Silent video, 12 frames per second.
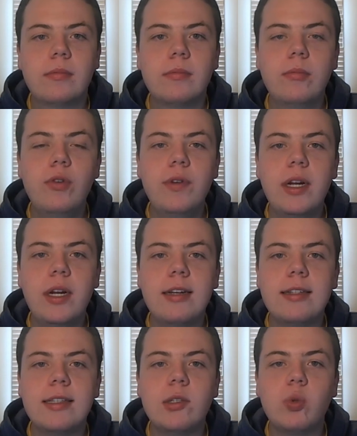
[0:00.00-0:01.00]
Moving
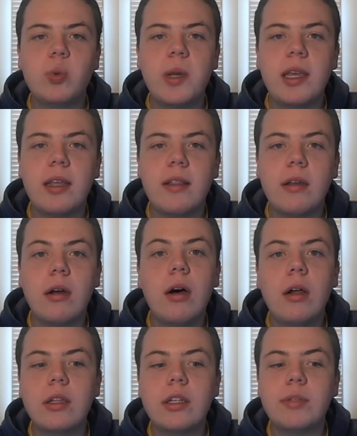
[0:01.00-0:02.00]
into this weekend's
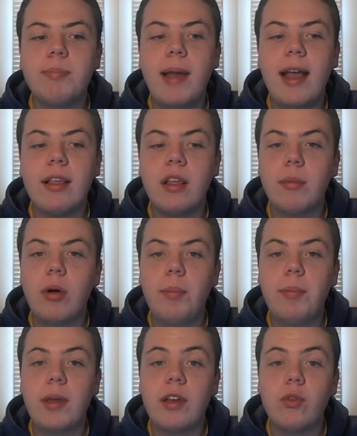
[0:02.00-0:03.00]
college
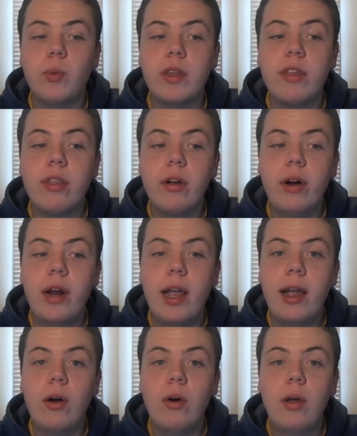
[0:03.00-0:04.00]
basketball picks, we start
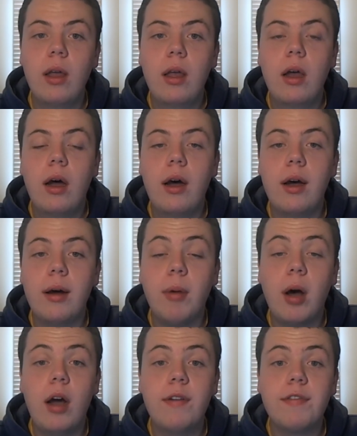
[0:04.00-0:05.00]
out
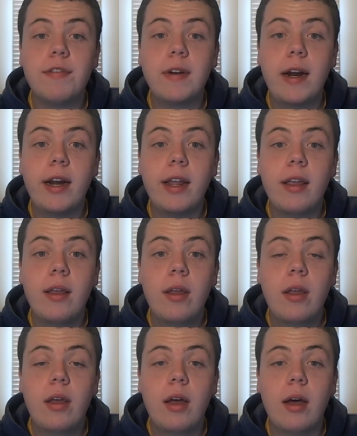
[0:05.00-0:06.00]
on Friday.
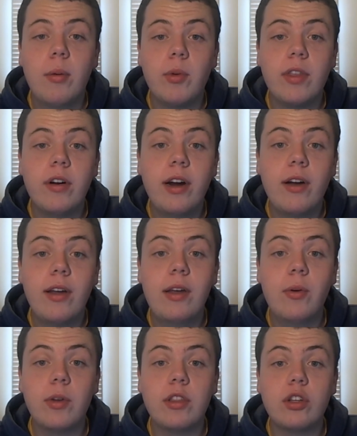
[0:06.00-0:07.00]
We start out
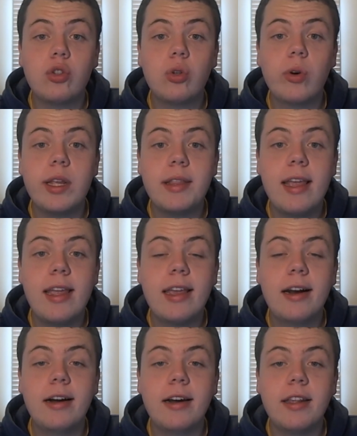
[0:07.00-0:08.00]
with Detroit
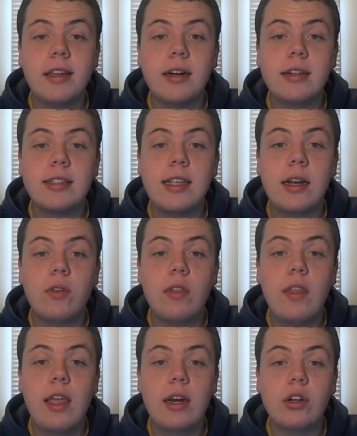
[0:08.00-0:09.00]
taking on Youngstown
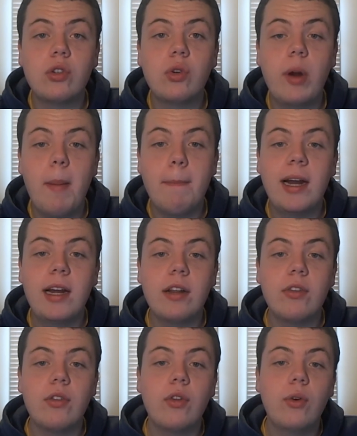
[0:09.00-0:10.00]
State. Detroit
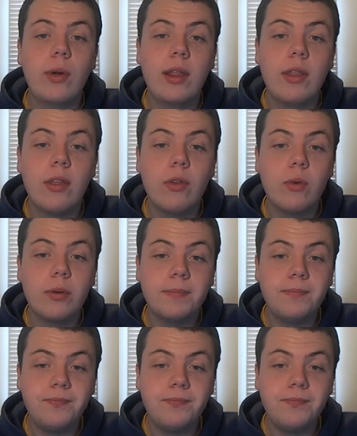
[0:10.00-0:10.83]
-2 in this one.